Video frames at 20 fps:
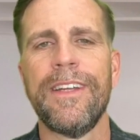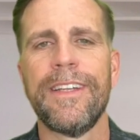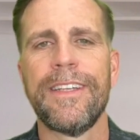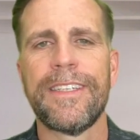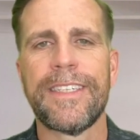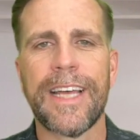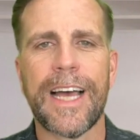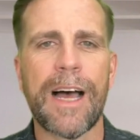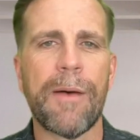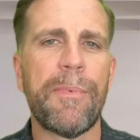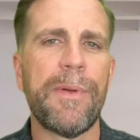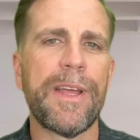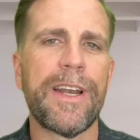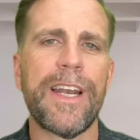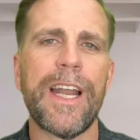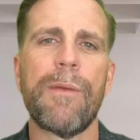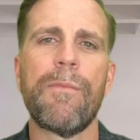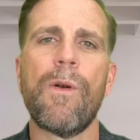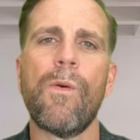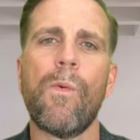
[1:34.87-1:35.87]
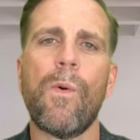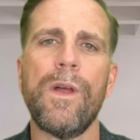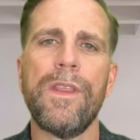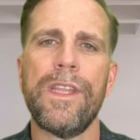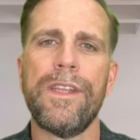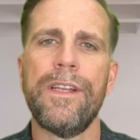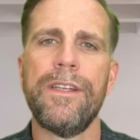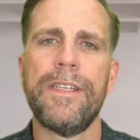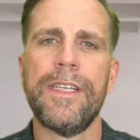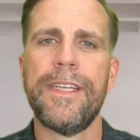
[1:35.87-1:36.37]
Topic number
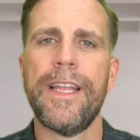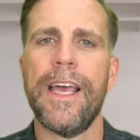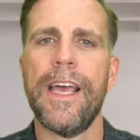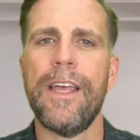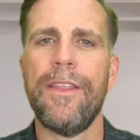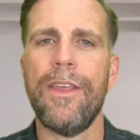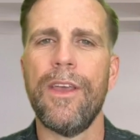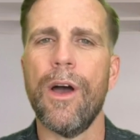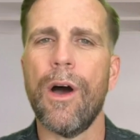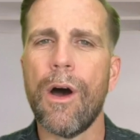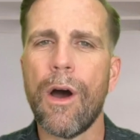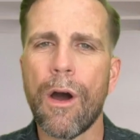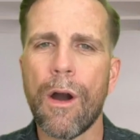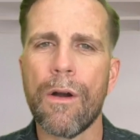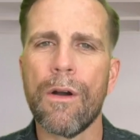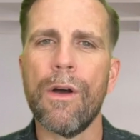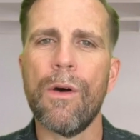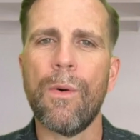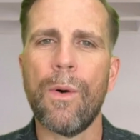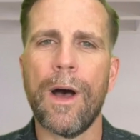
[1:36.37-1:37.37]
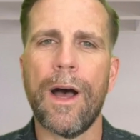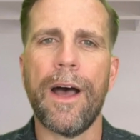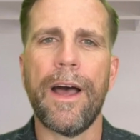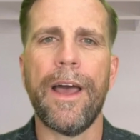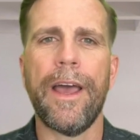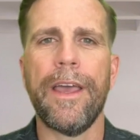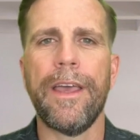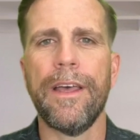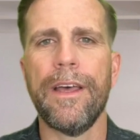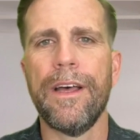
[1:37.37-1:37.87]
one today, the
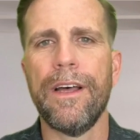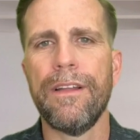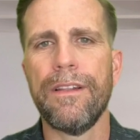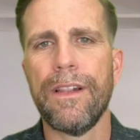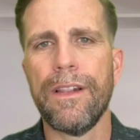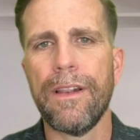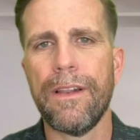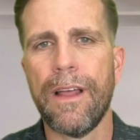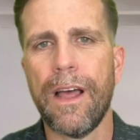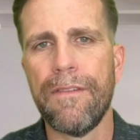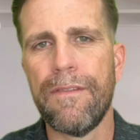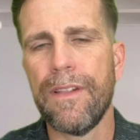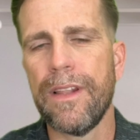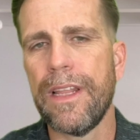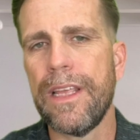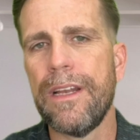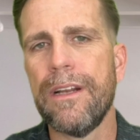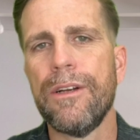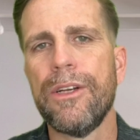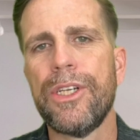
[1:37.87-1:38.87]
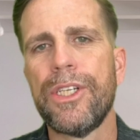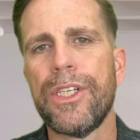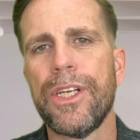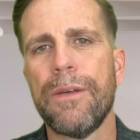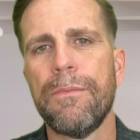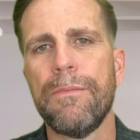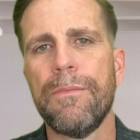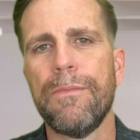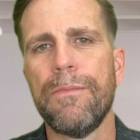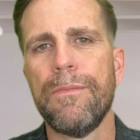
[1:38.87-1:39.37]
ROI of
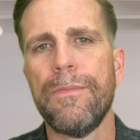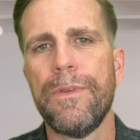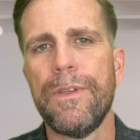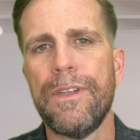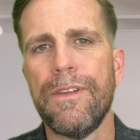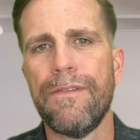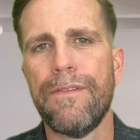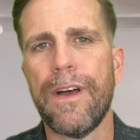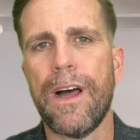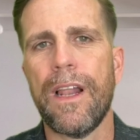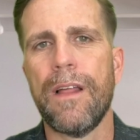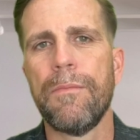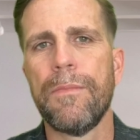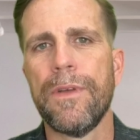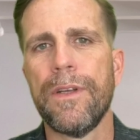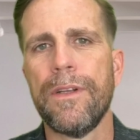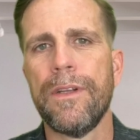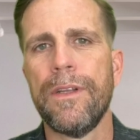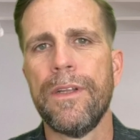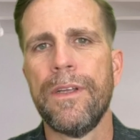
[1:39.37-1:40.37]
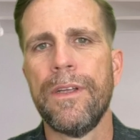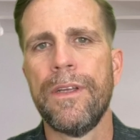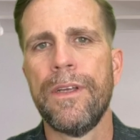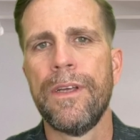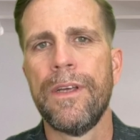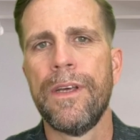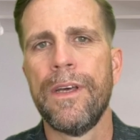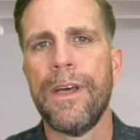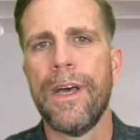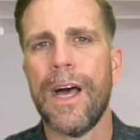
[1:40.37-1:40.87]
leadership development.
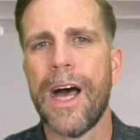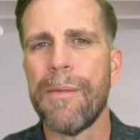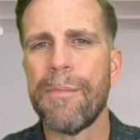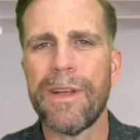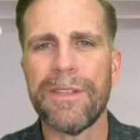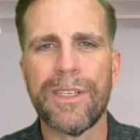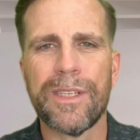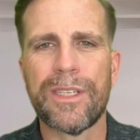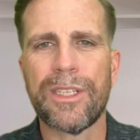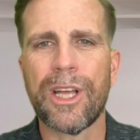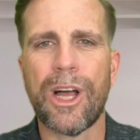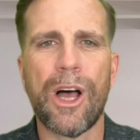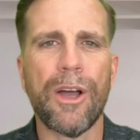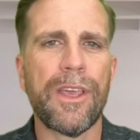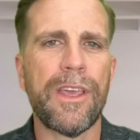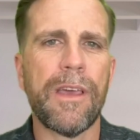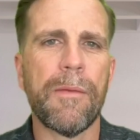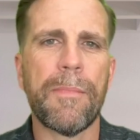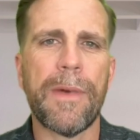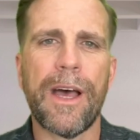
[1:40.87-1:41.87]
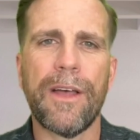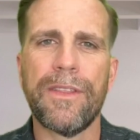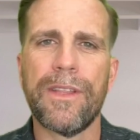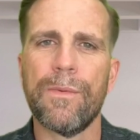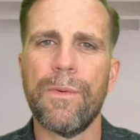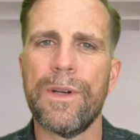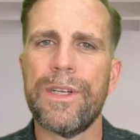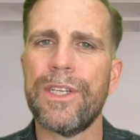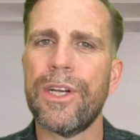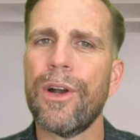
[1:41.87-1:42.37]
I'm not just talking about the
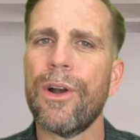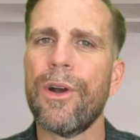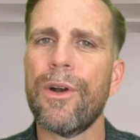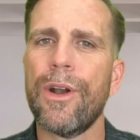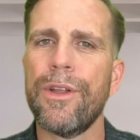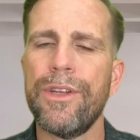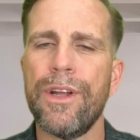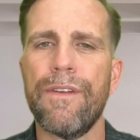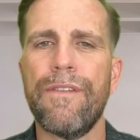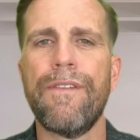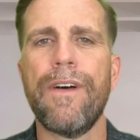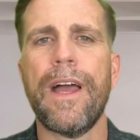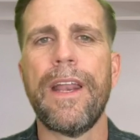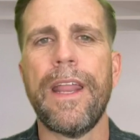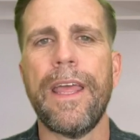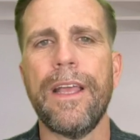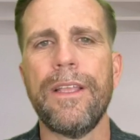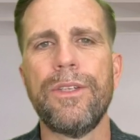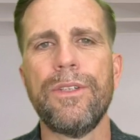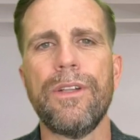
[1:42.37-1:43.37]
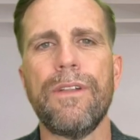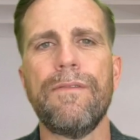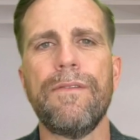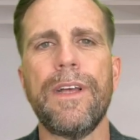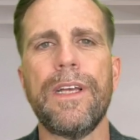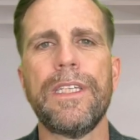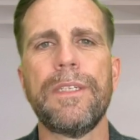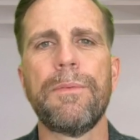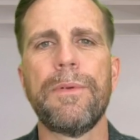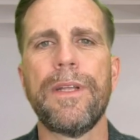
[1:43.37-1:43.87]
return on your financial
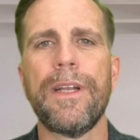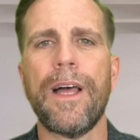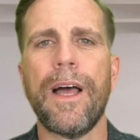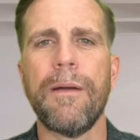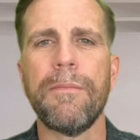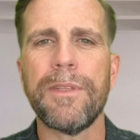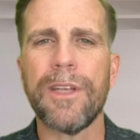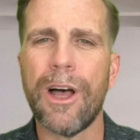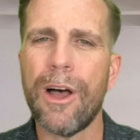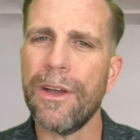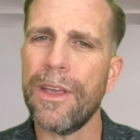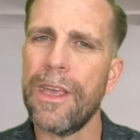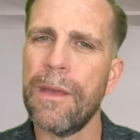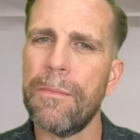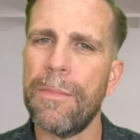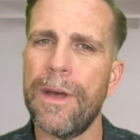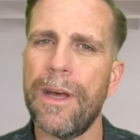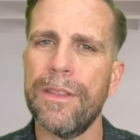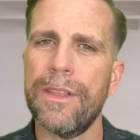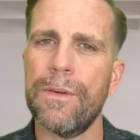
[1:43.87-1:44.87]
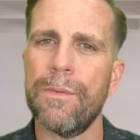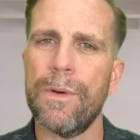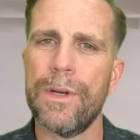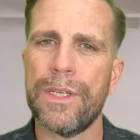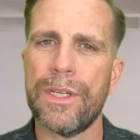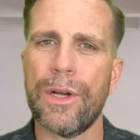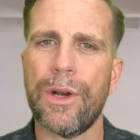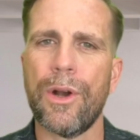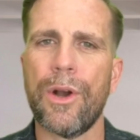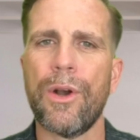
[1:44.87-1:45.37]
investment. I'm talking about the
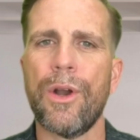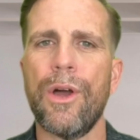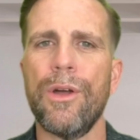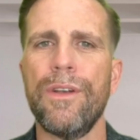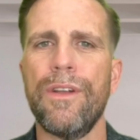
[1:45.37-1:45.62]
return on